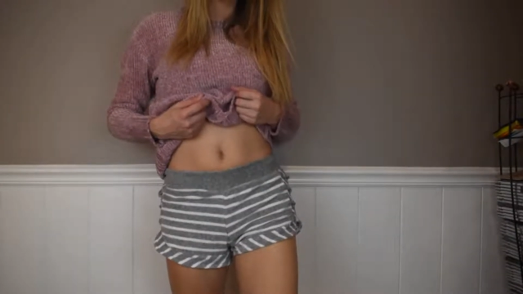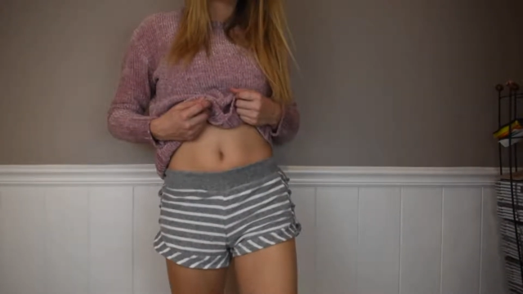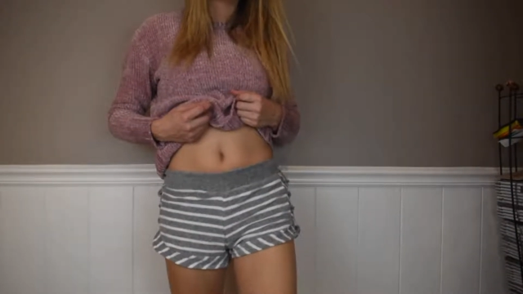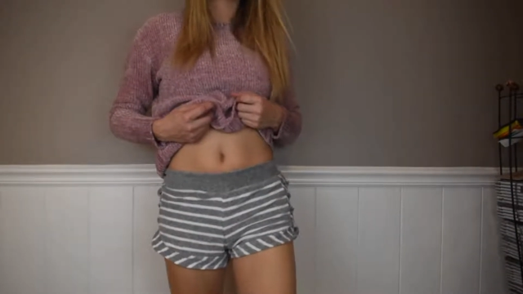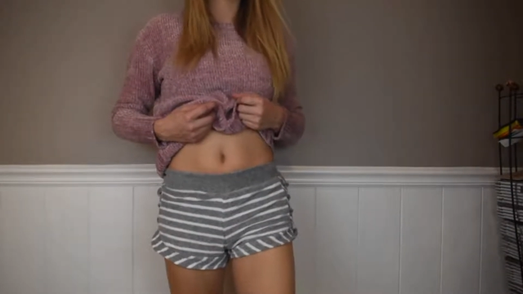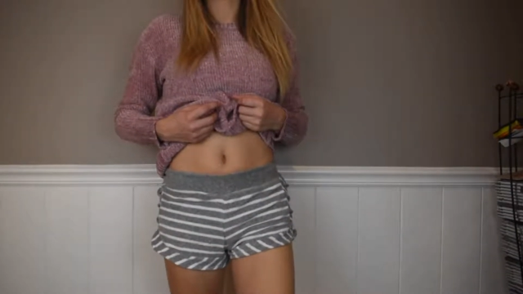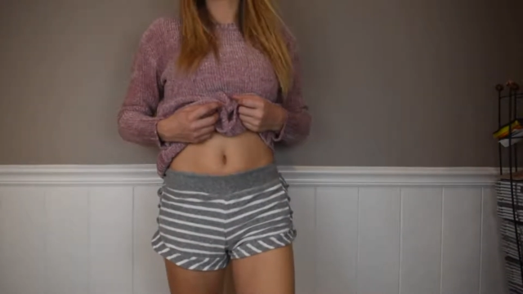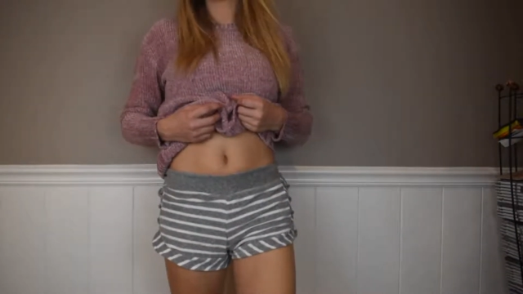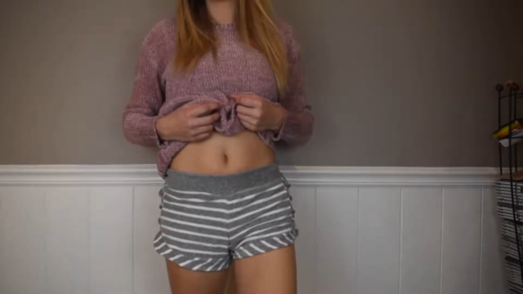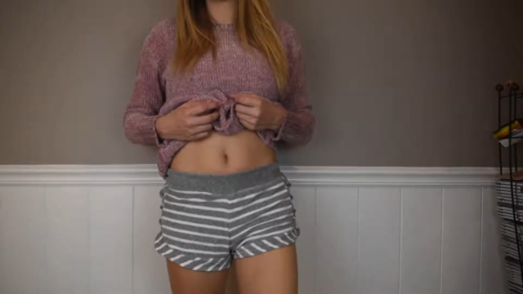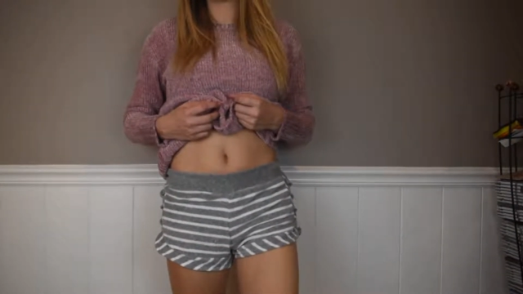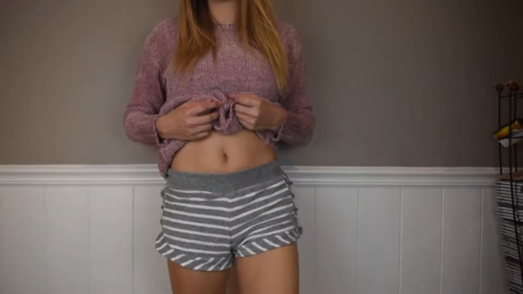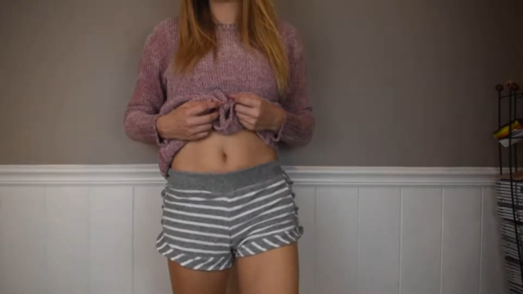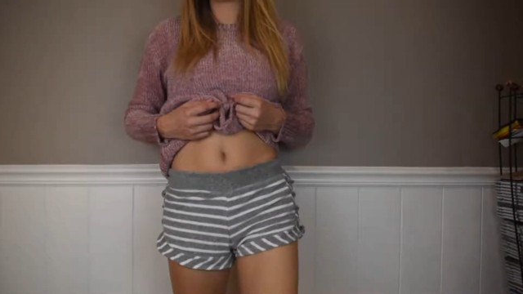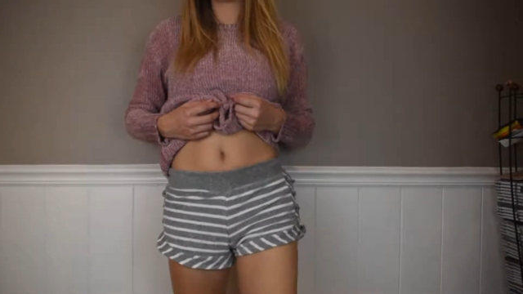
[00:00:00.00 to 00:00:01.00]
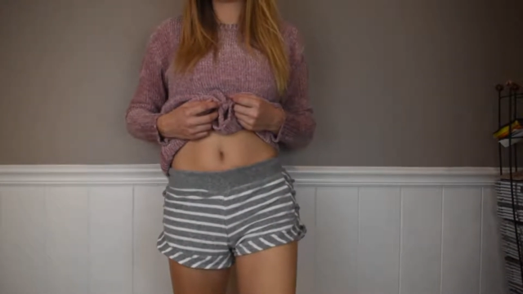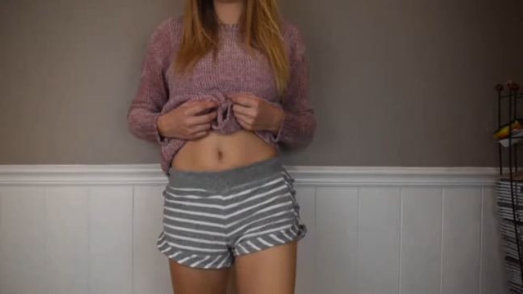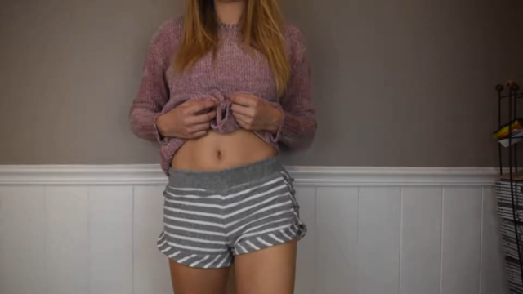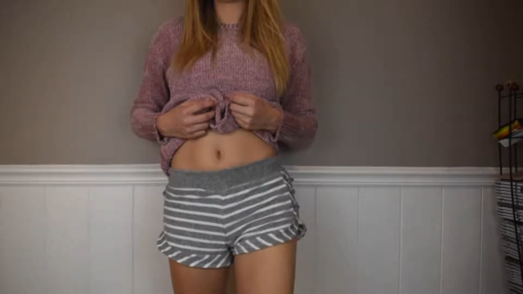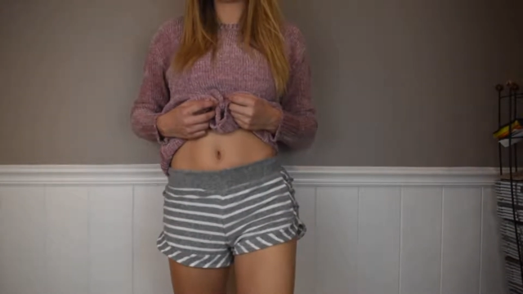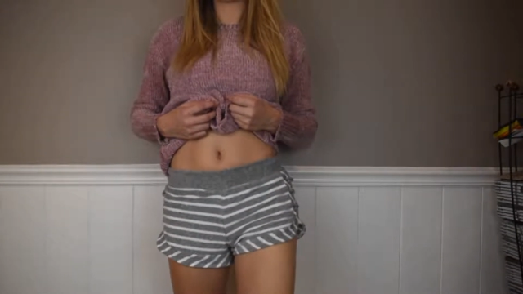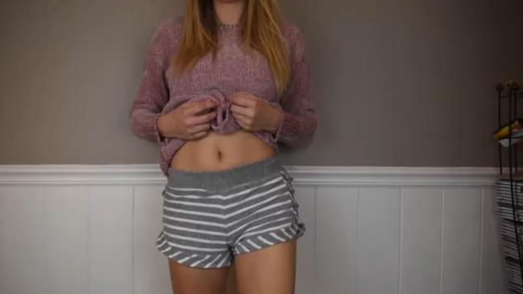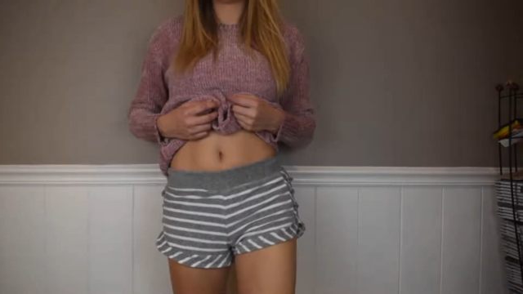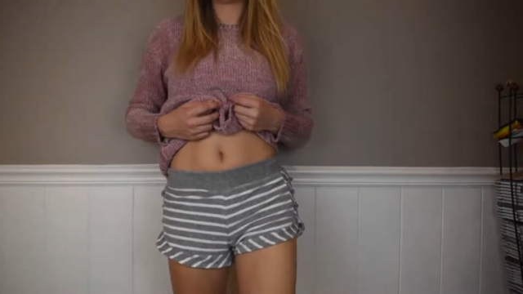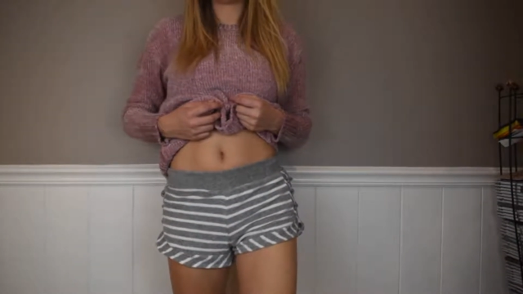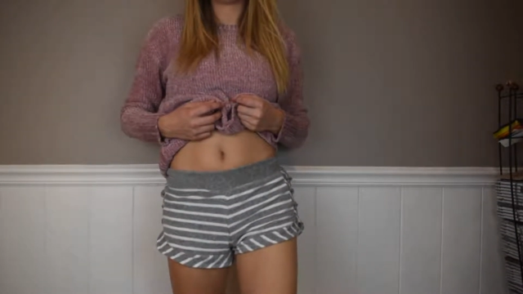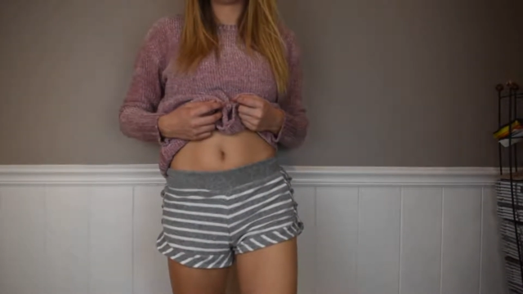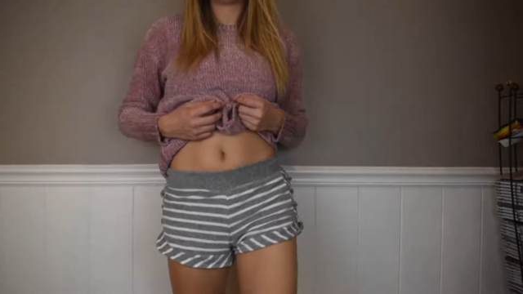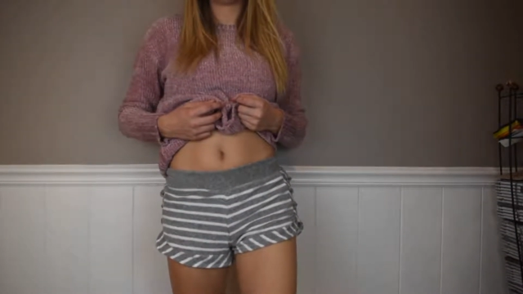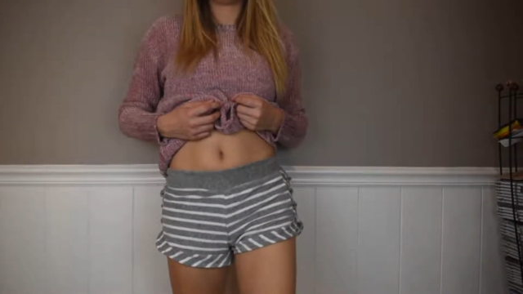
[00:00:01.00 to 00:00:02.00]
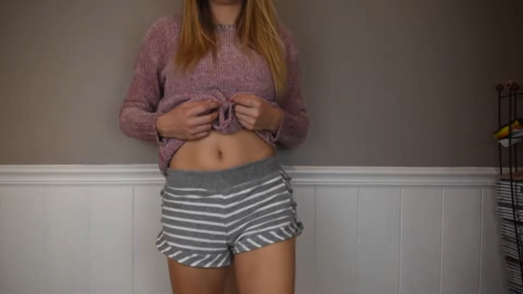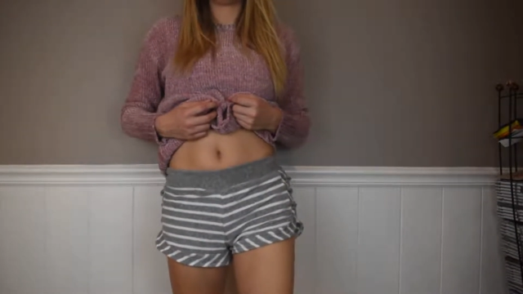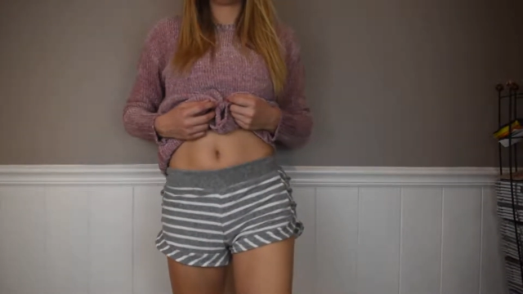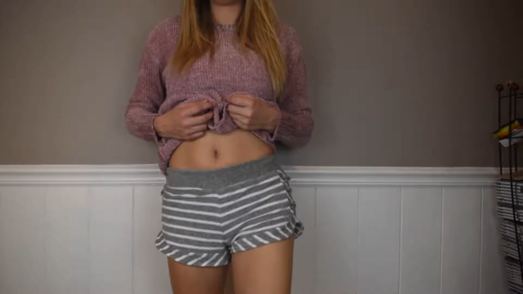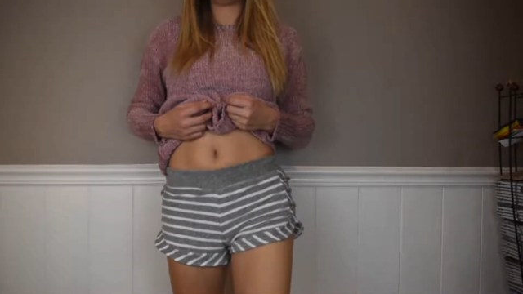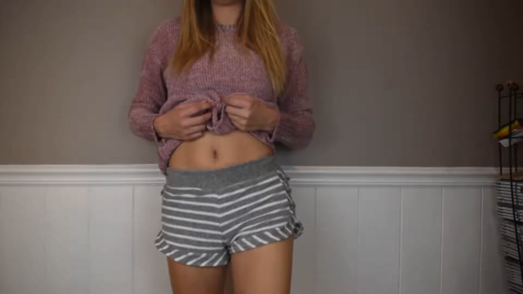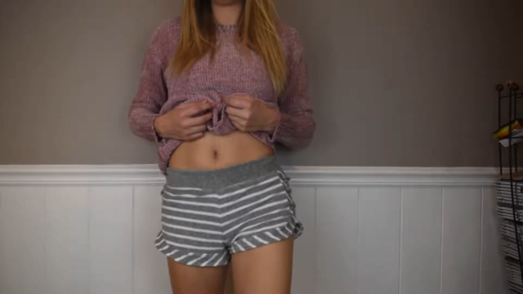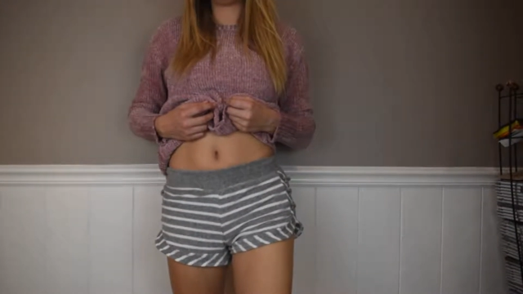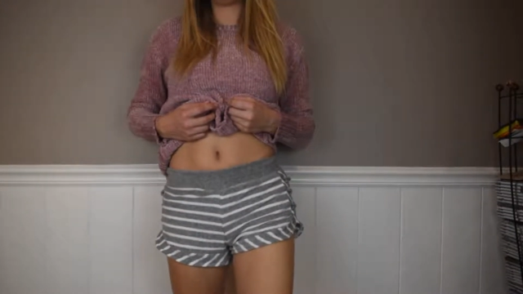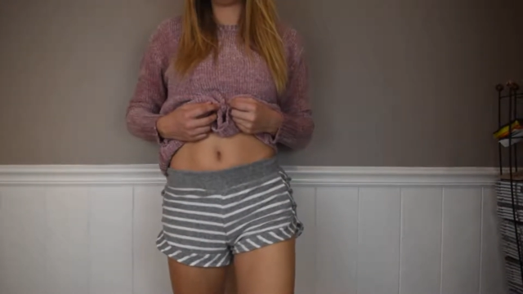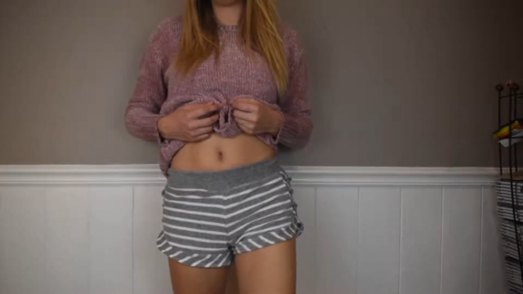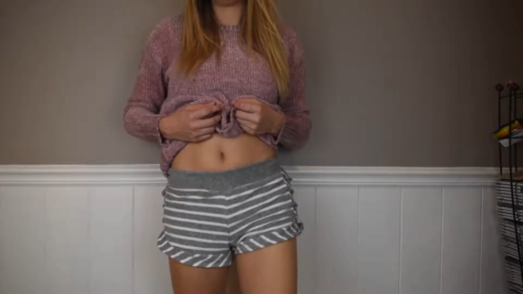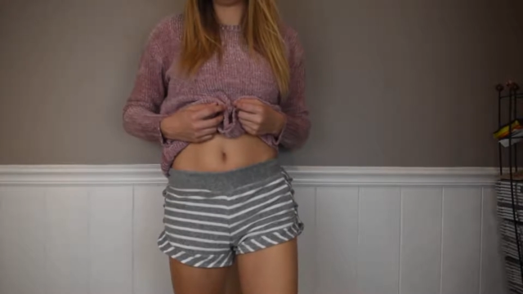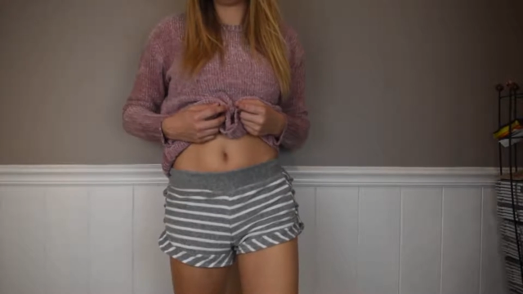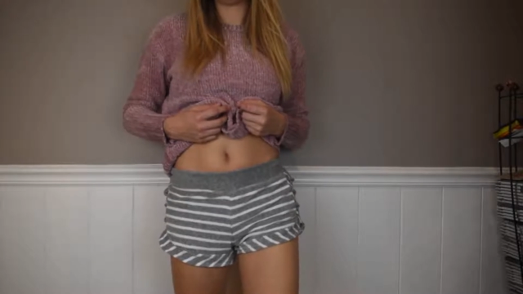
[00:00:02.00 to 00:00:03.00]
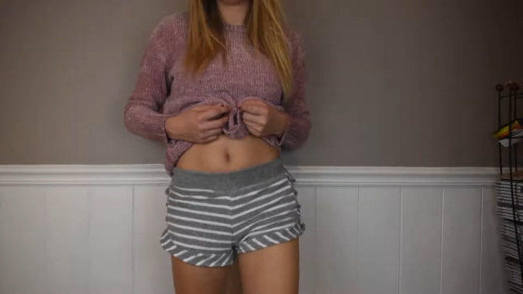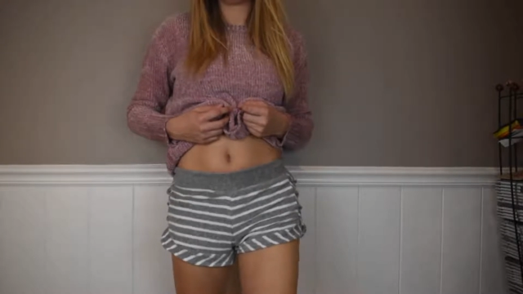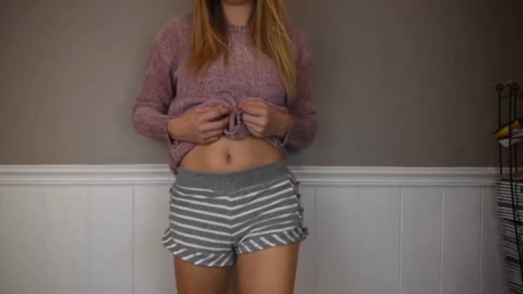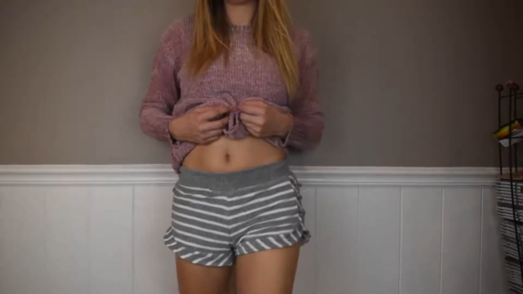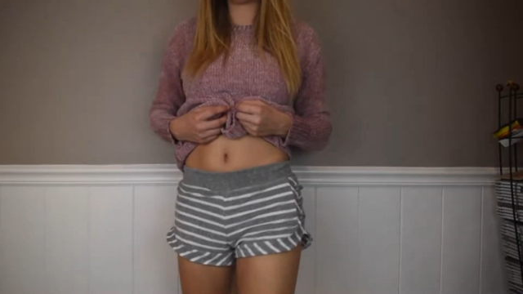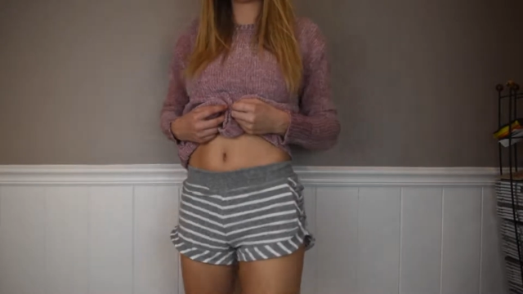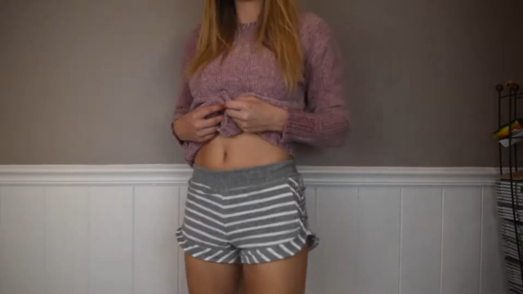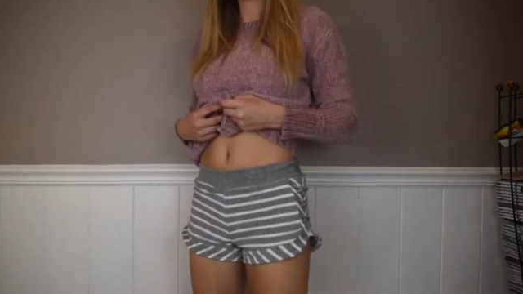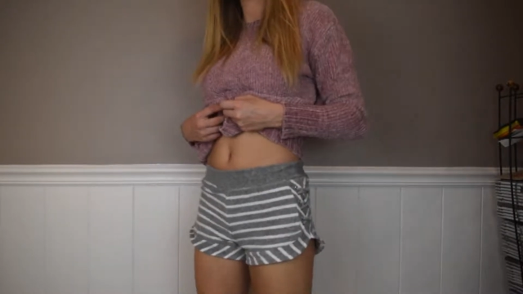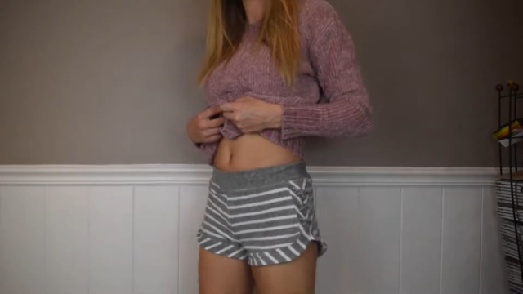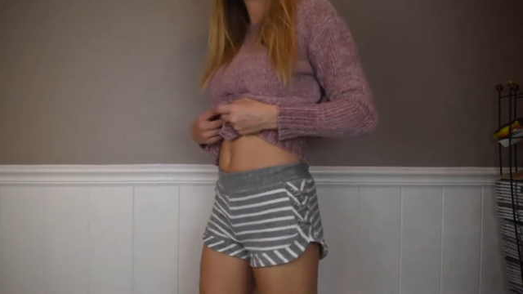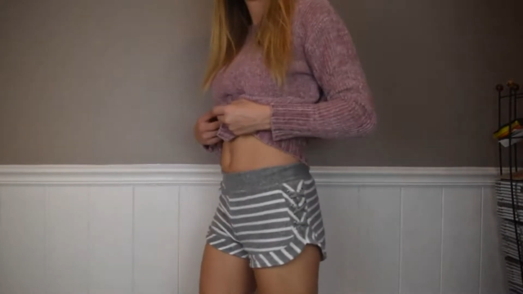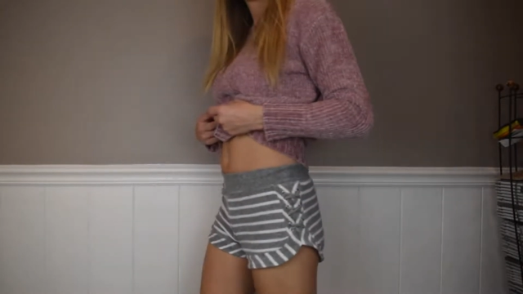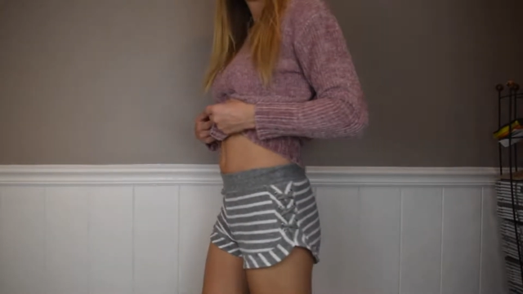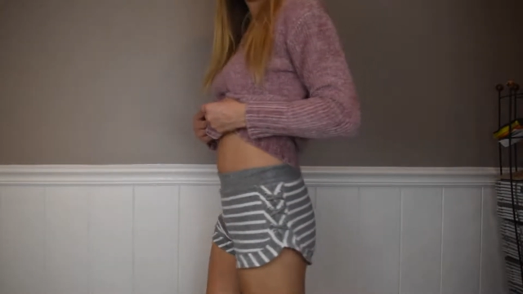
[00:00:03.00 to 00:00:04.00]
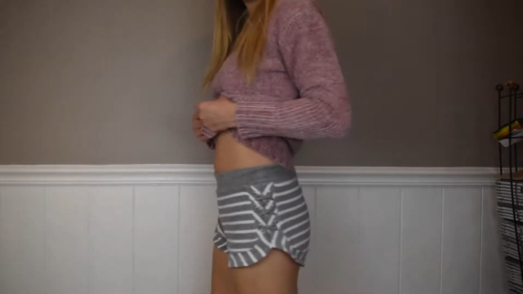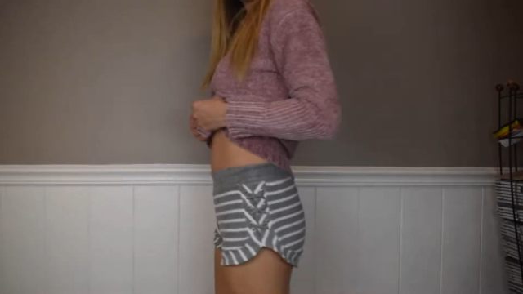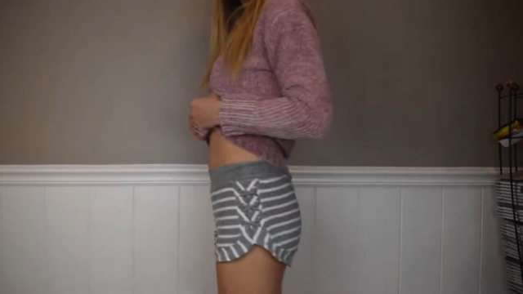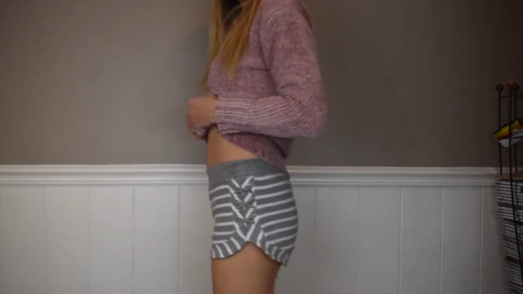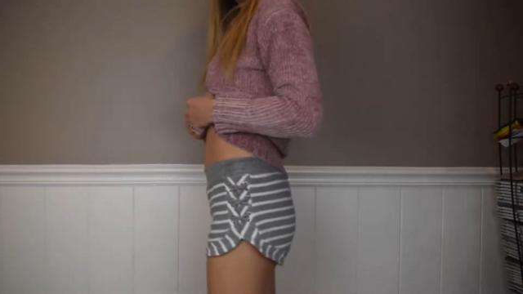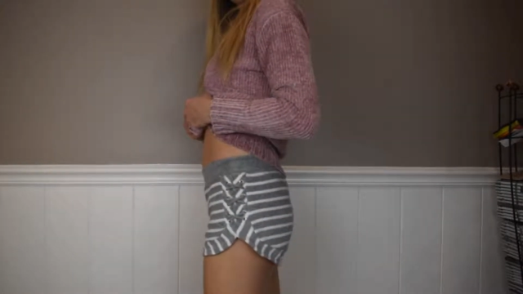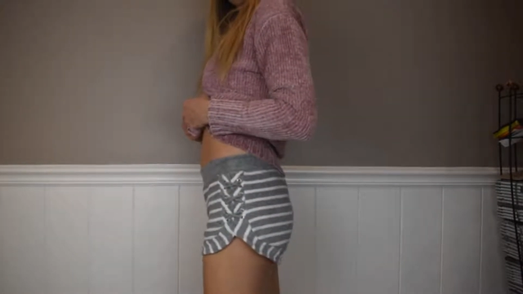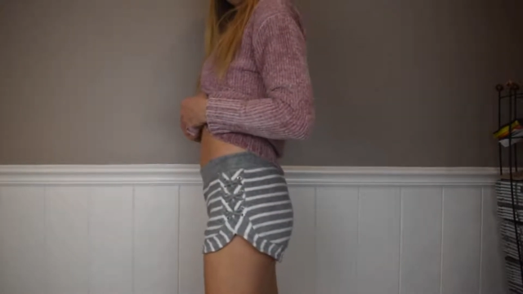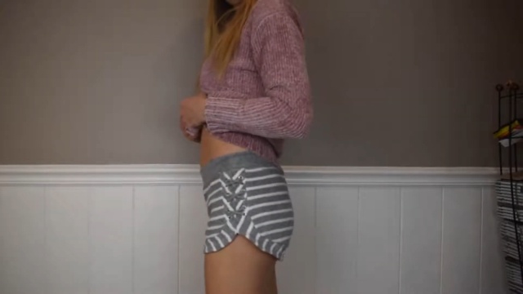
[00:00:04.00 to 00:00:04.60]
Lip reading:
(no speaker visible)